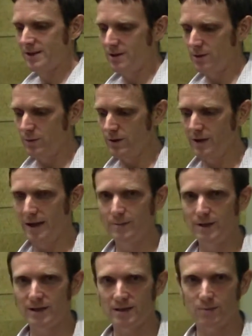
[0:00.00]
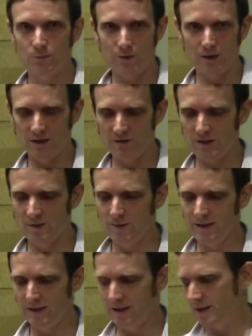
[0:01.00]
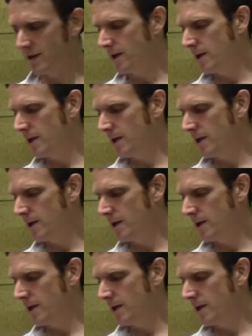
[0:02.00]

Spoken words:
into real objects, with the difference being that